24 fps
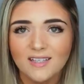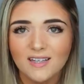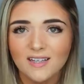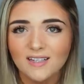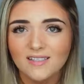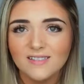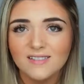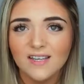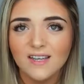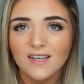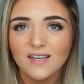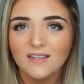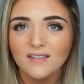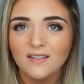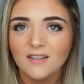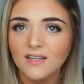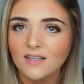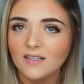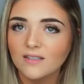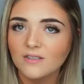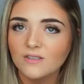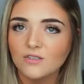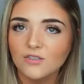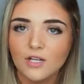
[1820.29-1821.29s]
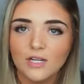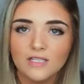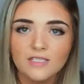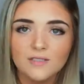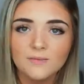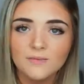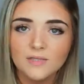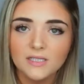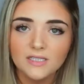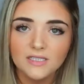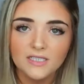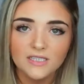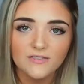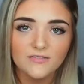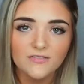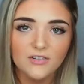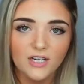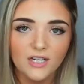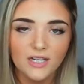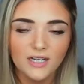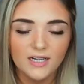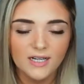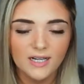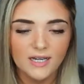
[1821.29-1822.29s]
Like I said, like try something
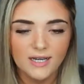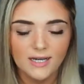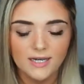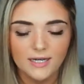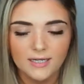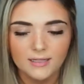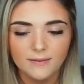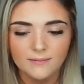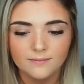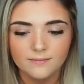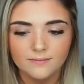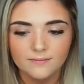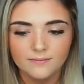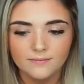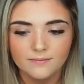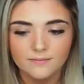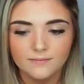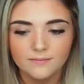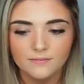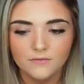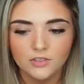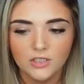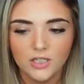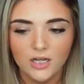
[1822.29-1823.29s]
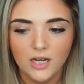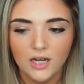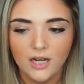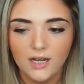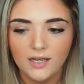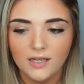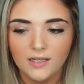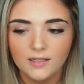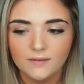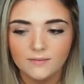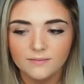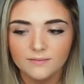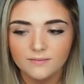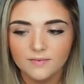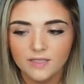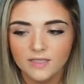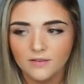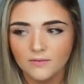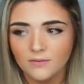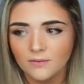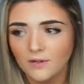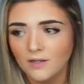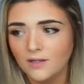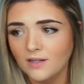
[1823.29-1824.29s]
different. Um, try
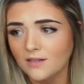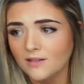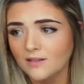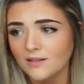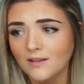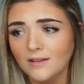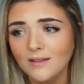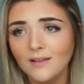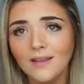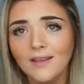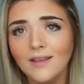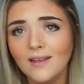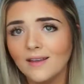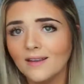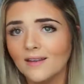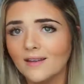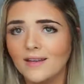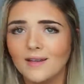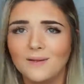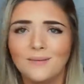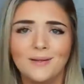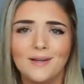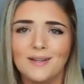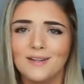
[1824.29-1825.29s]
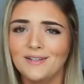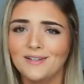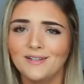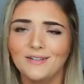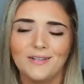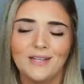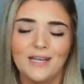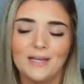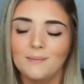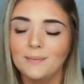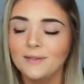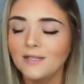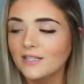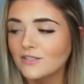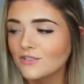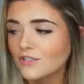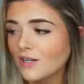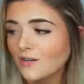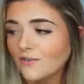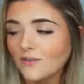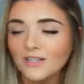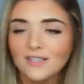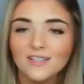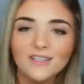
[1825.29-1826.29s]
like running the lake. I'm not gonna do that. But like
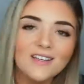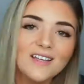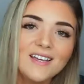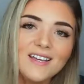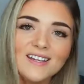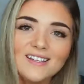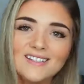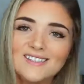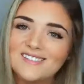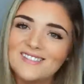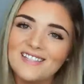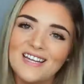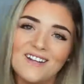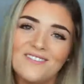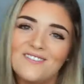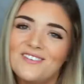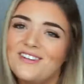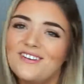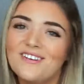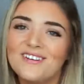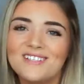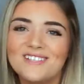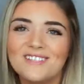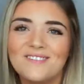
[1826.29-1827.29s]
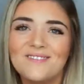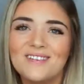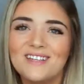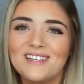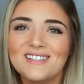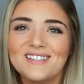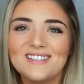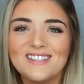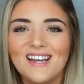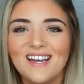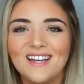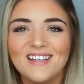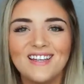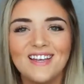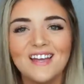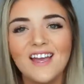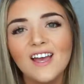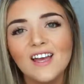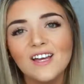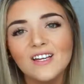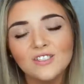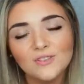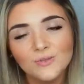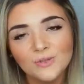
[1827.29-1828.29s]
try running the lake instead of doing something inside.
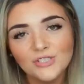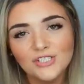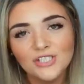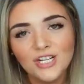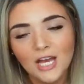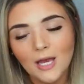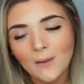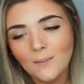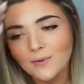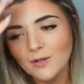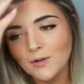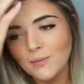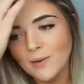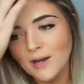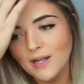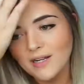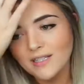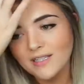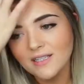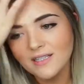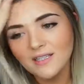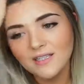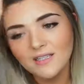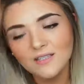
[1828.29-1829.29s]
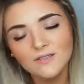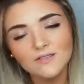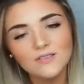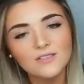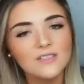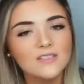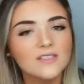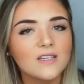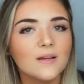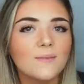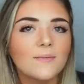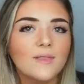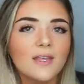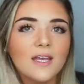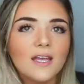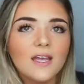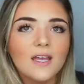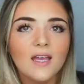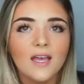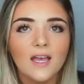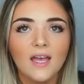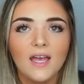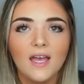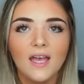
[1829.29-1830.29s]
Like switch it up. Your body can get used to
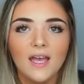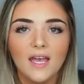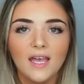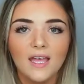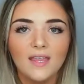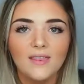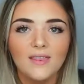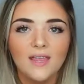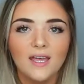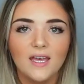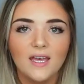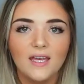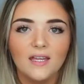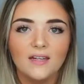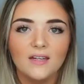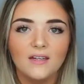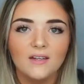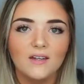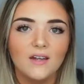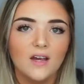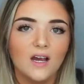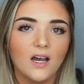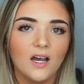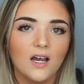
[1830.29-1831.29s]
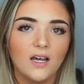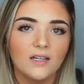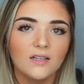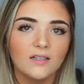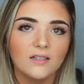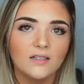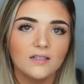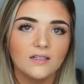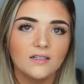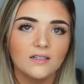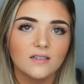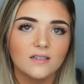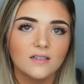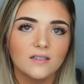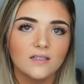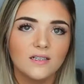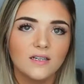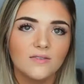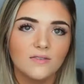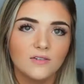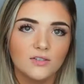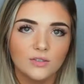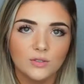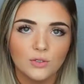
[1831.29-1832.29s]
something and then not
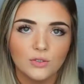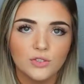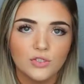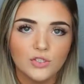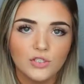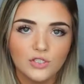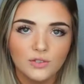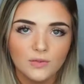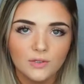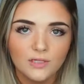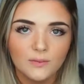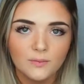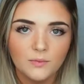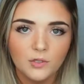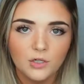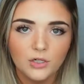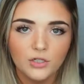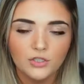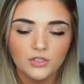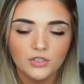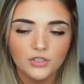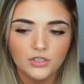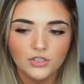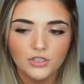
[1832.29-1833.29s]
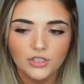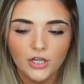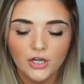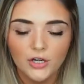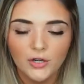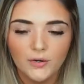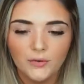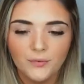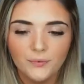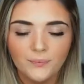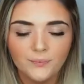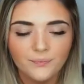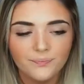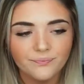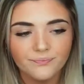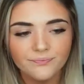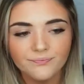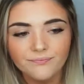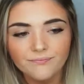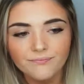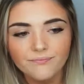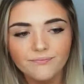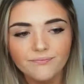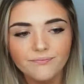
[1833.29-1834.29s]
give results to you anymore. So
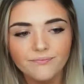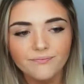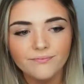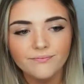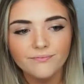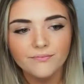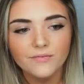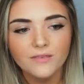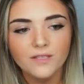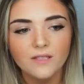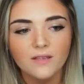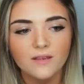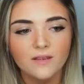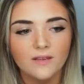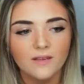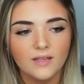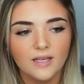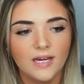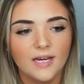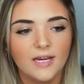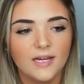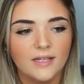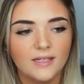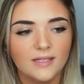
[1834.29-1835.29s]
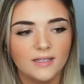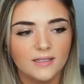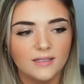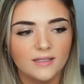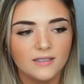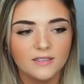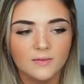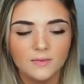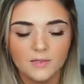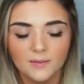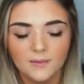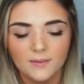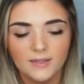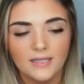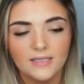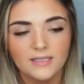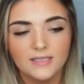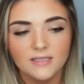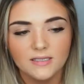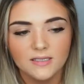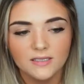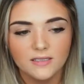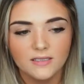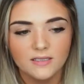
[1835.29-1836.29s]
that is my
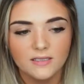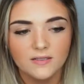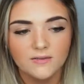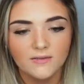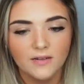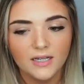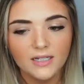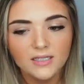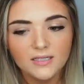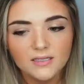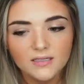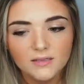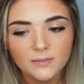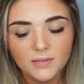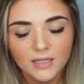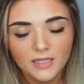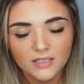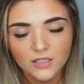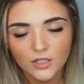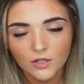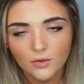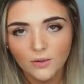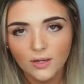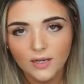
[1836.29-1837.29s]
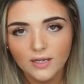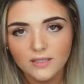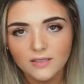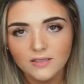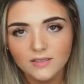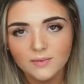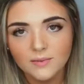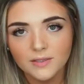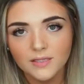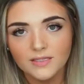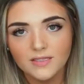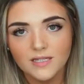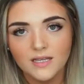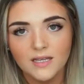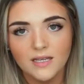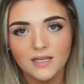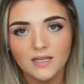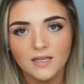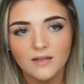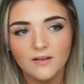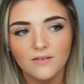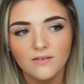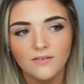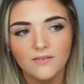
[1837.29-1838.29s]
best advice plateau wise because I
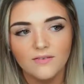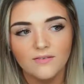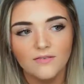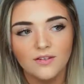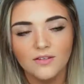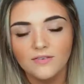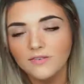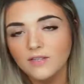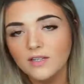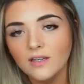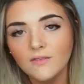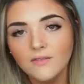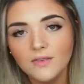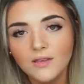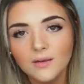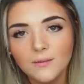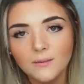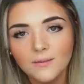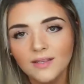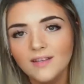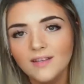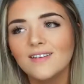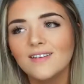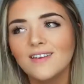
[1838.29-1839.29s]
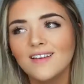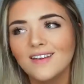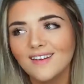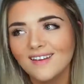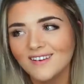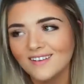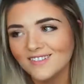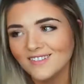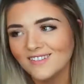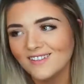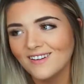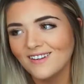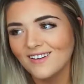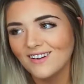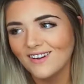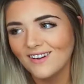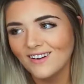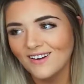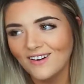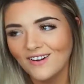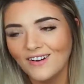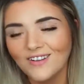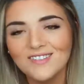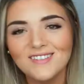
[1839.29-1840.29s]
hit 50 of them like
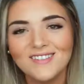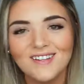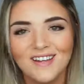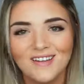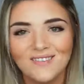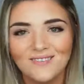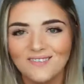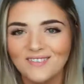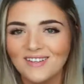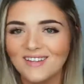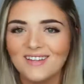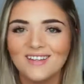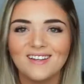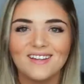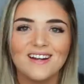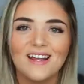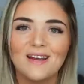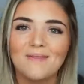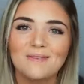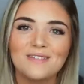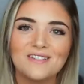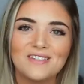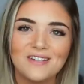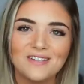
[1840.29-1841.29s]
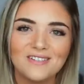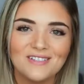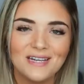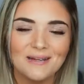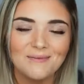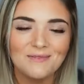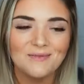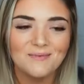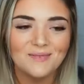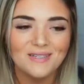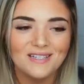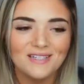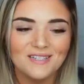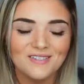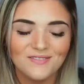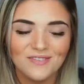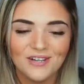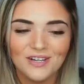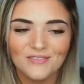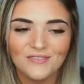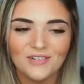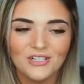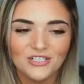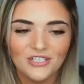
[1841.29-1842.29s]
all the time. Like it happens all the time to me and it's
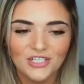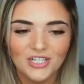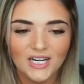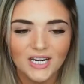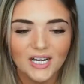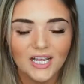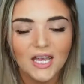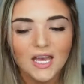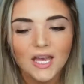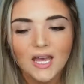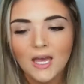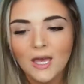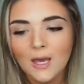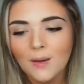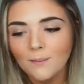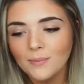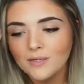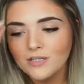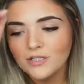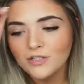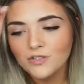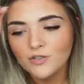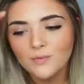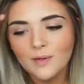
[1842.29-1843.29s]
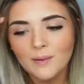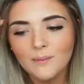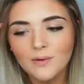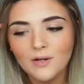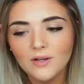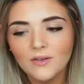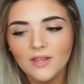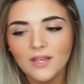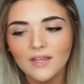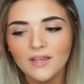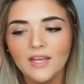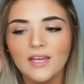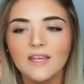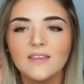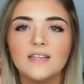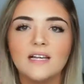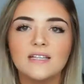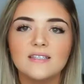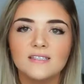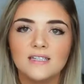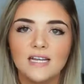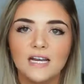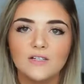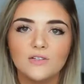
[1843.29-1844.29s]
very frustrating. But just remember that like
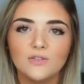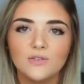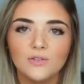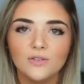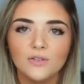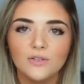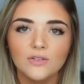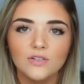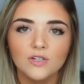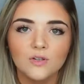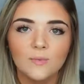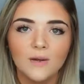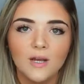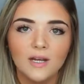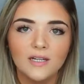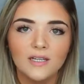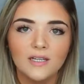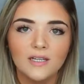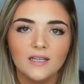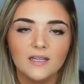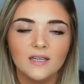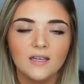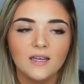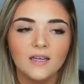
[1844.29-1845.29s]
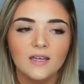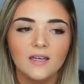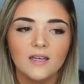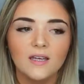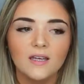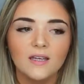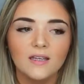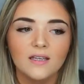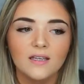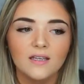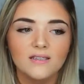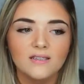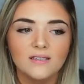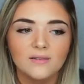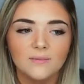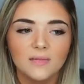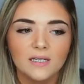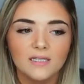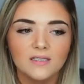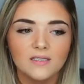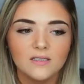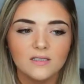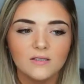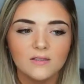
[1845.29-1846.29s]
that's natural. Your body isn't
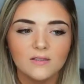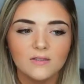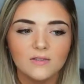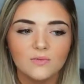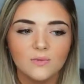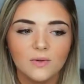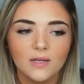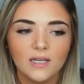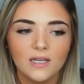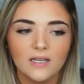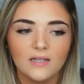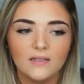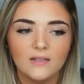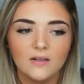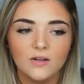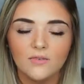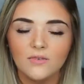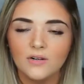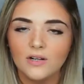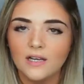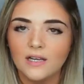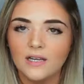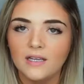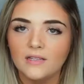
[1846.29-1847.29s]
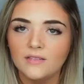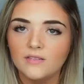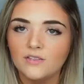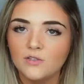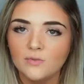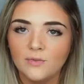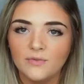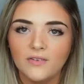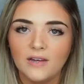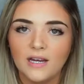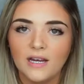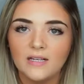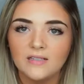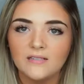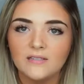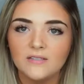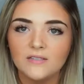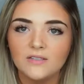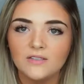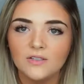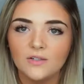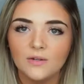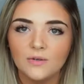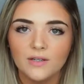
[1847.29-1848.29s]
meant to lose weight overnight super
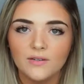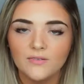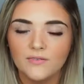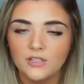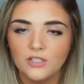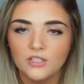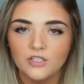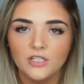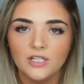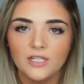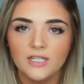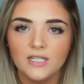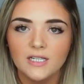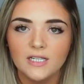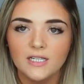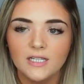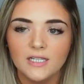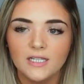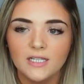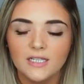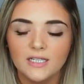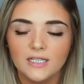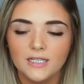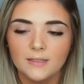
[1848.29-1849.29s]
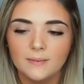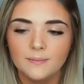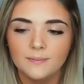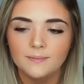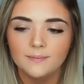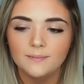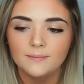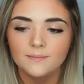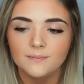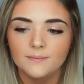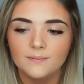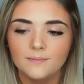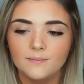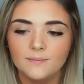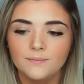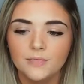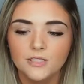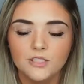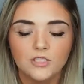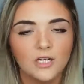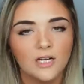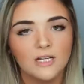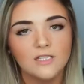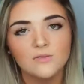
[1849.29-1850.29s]
fast. So don't get frustrated. Um,
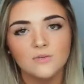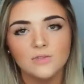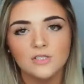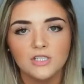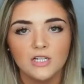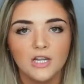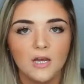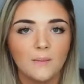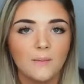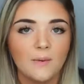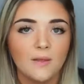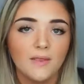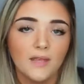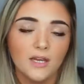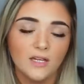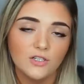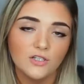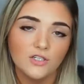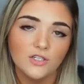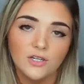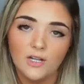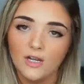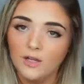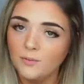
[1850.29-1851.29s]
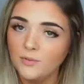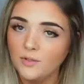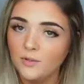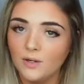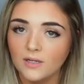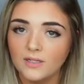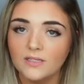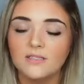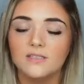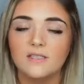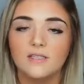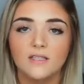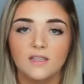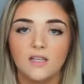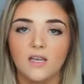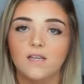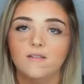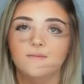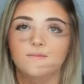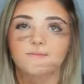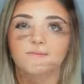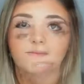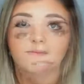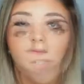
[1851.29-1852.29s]
but try and switch it up and that should help you honestly a
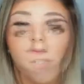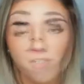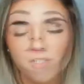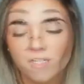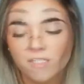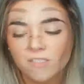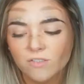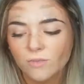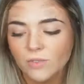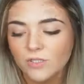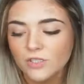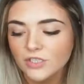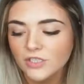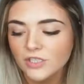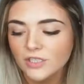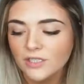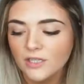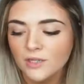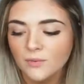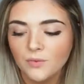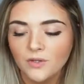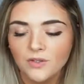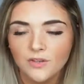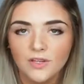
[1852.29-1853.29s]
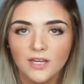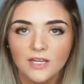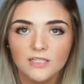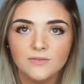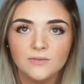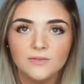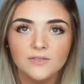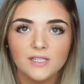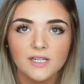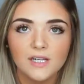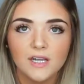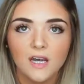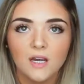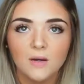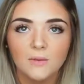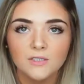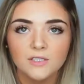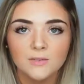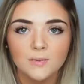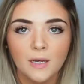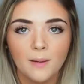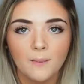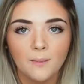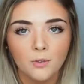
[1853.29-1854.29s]
lot. Okay, so the next question and one of the last ones I got
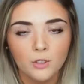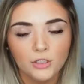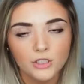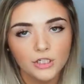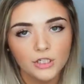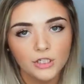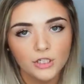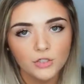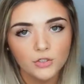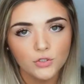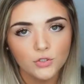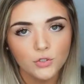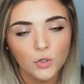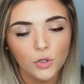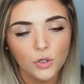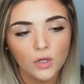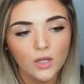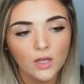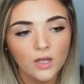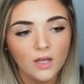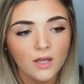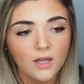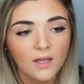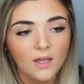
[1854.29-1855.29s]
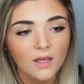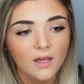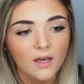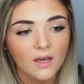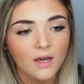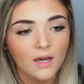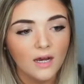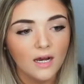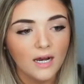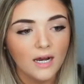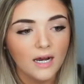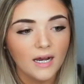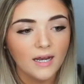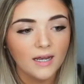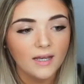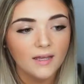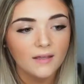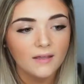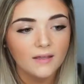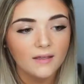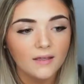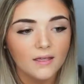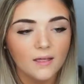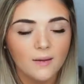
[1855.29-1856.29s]
was about portion control.
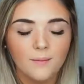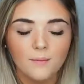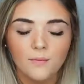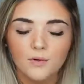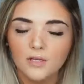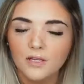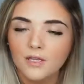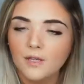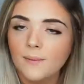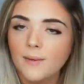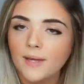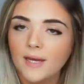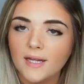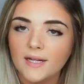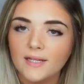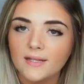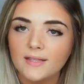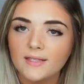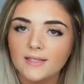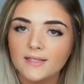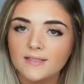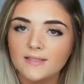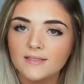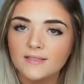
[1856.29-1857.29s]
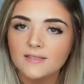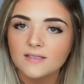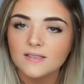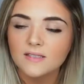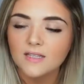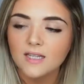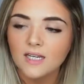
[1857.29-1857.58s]
I am really bad at this.